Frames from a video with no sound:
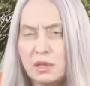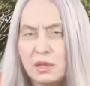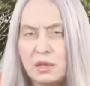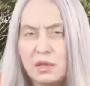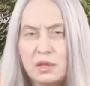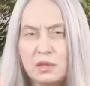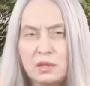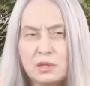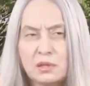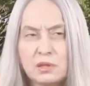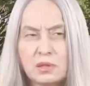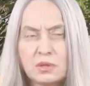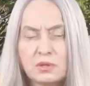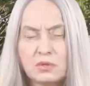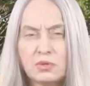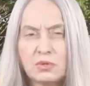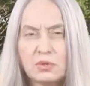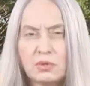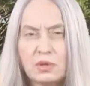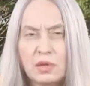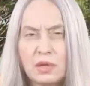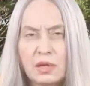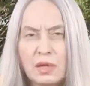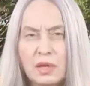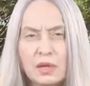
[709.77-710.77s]
is to
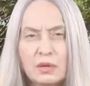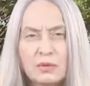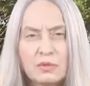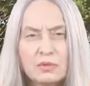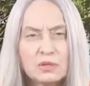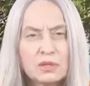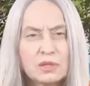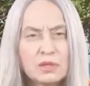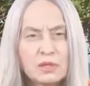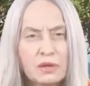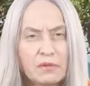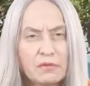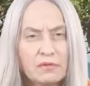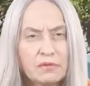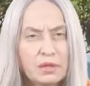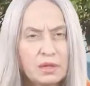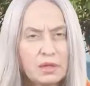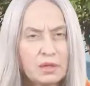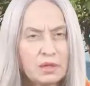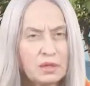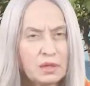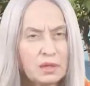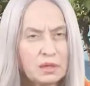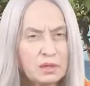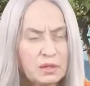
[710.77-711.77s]
rely on
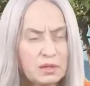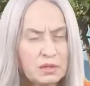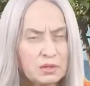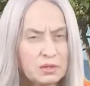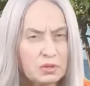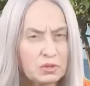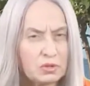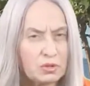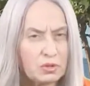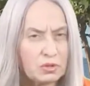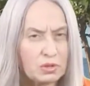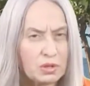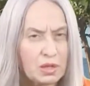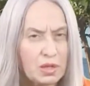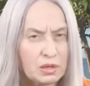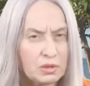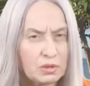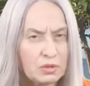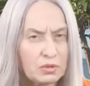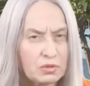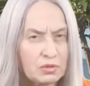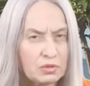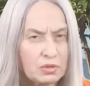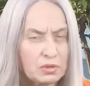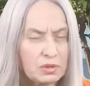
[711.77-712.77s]
something that is not
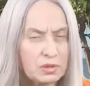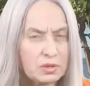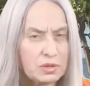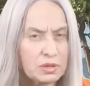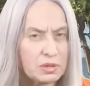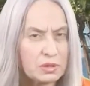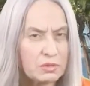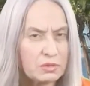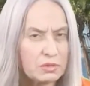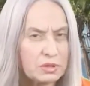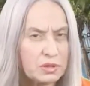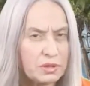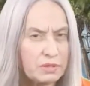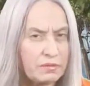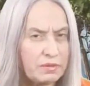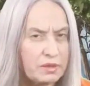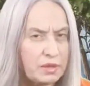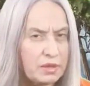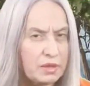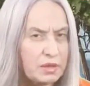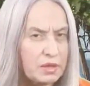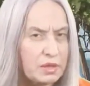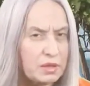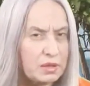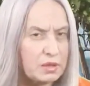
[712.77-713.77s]
accurate, on
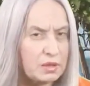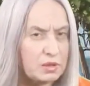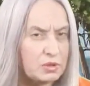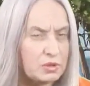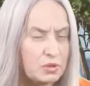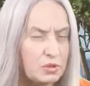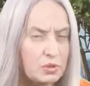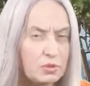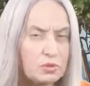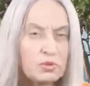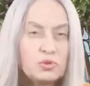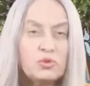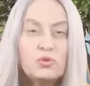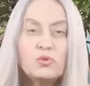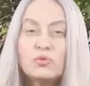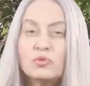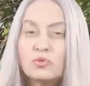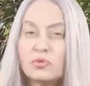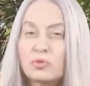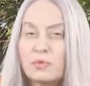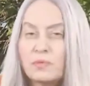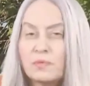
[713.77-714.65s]
something that is not true.